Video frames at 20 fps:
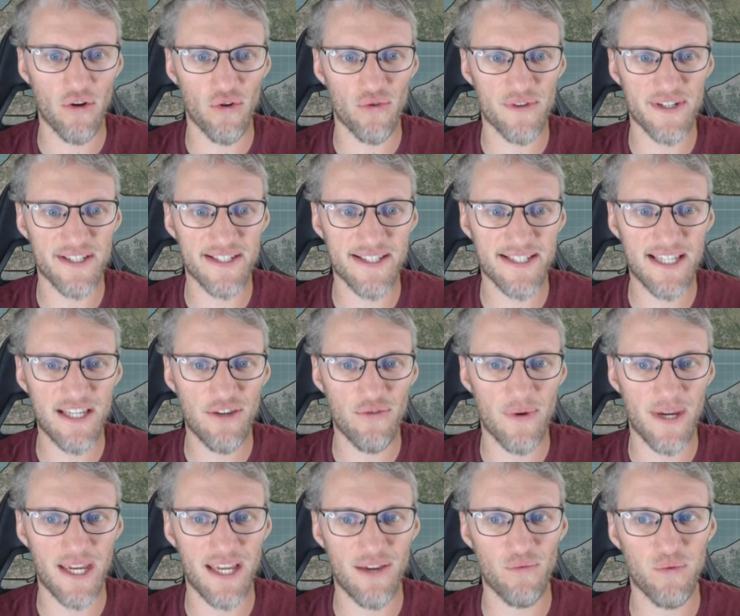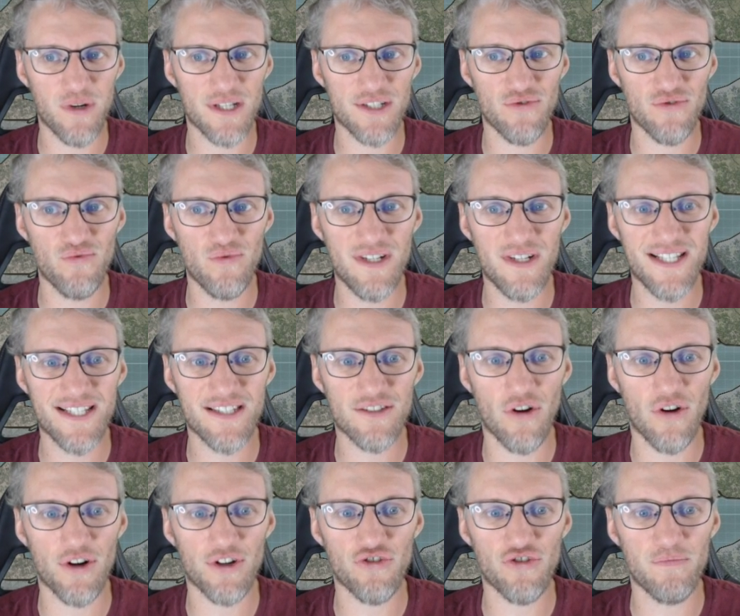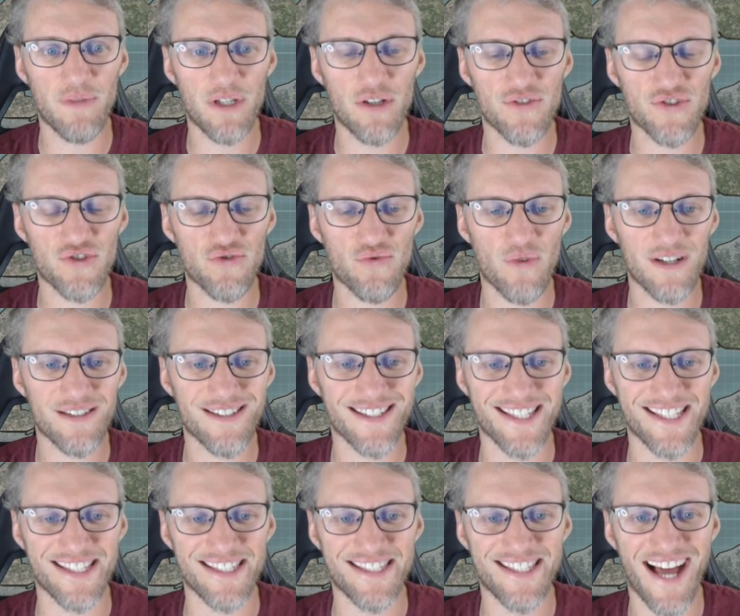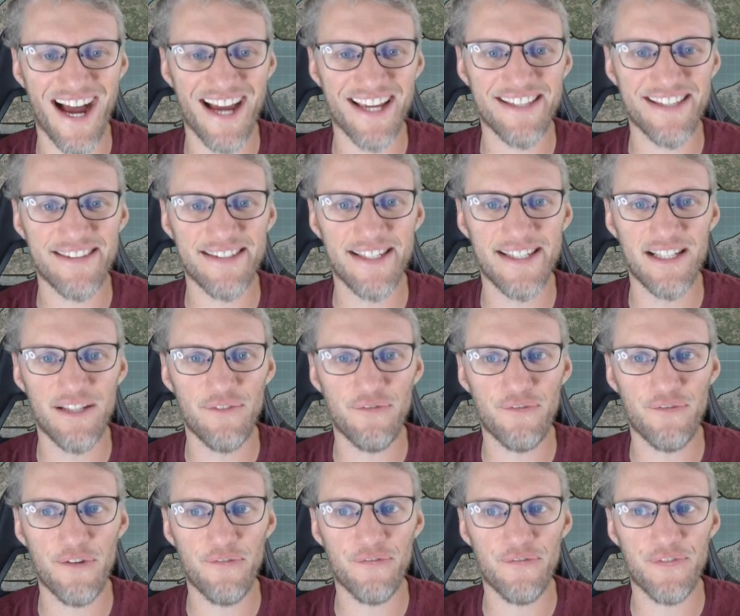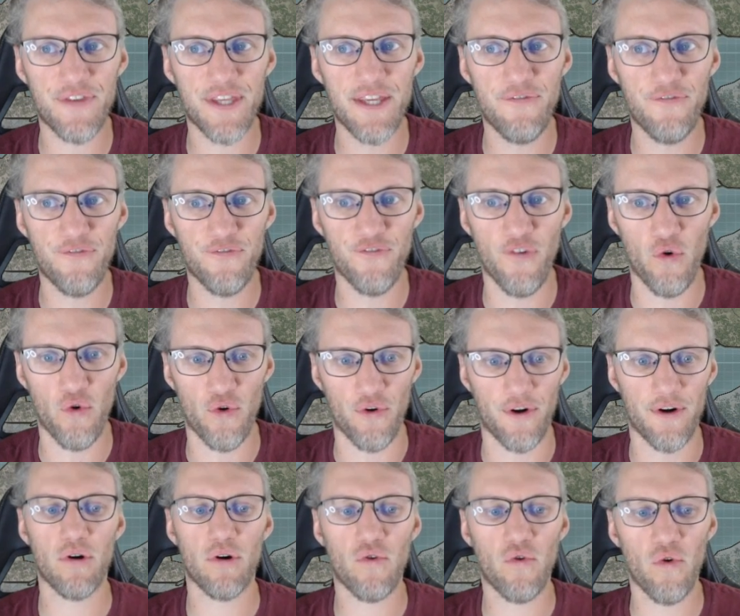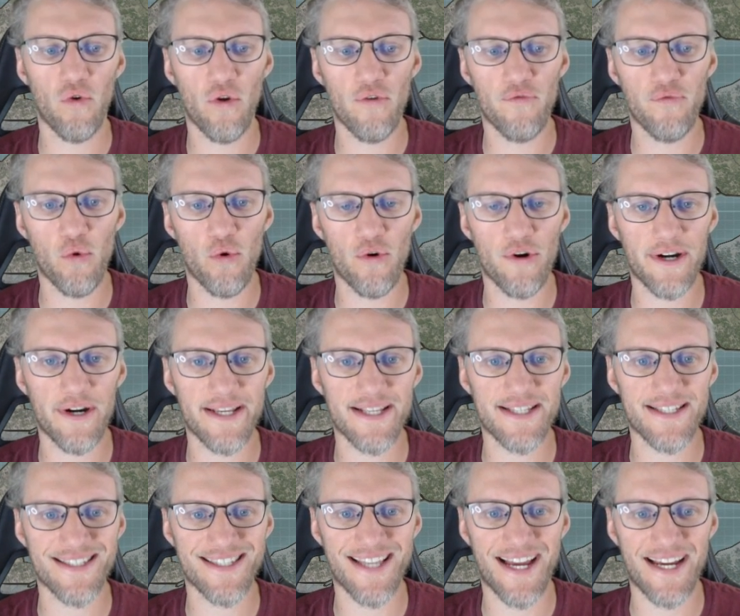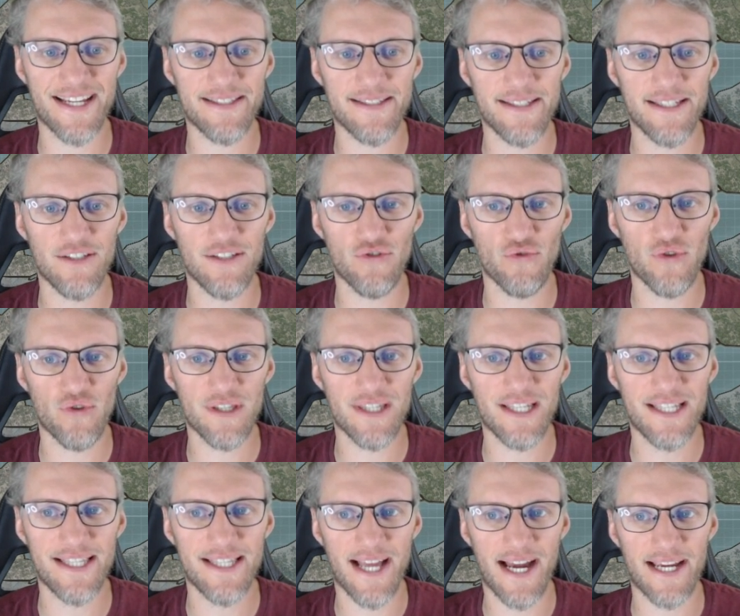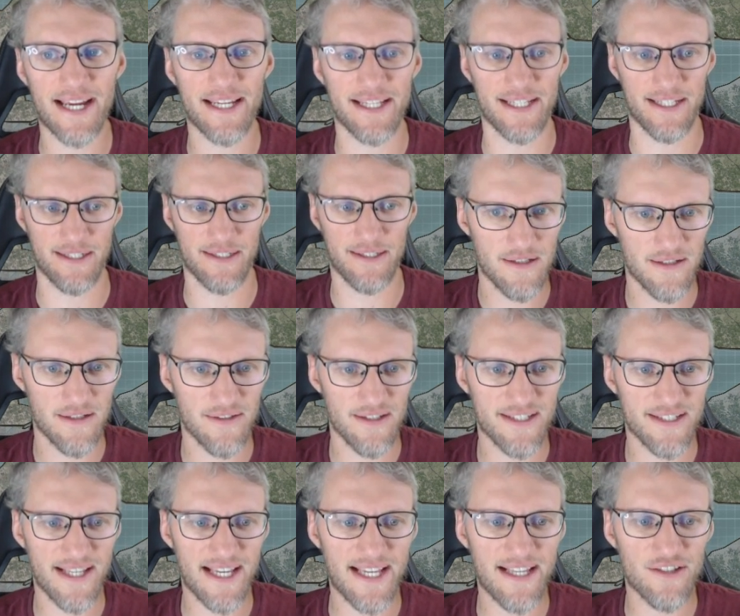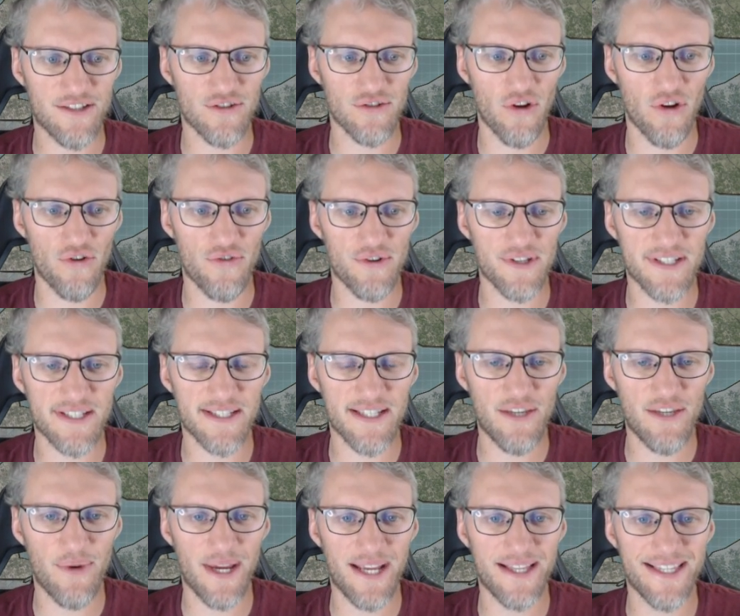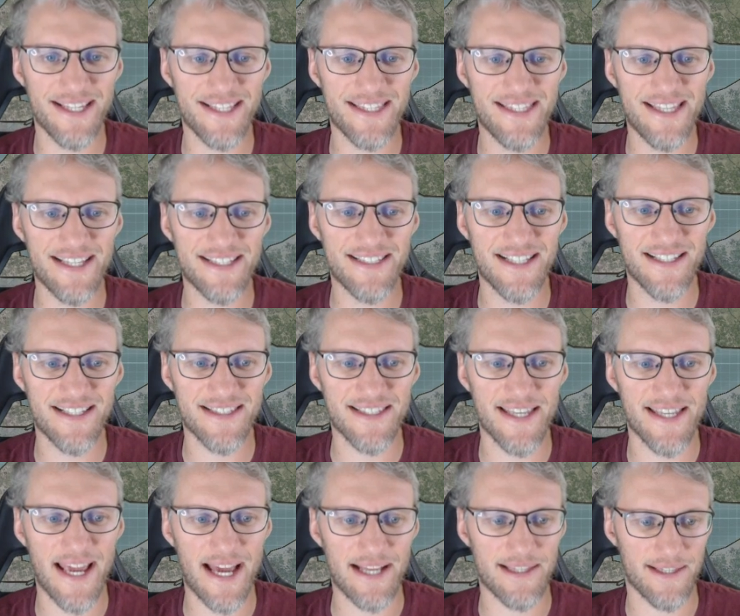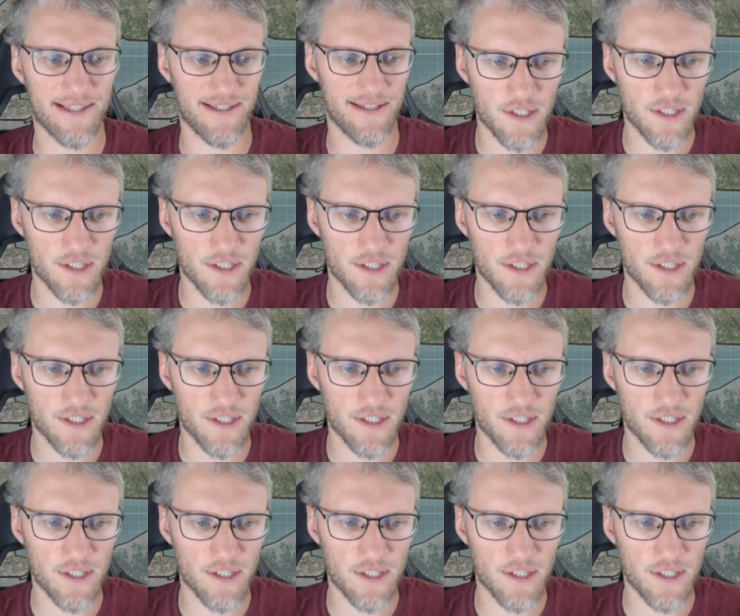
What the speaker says: Lawrence Seaway was only started to be constructed in 1954. The Call of War is 1939, so the St. Lawrence Seaway didn't exist yet.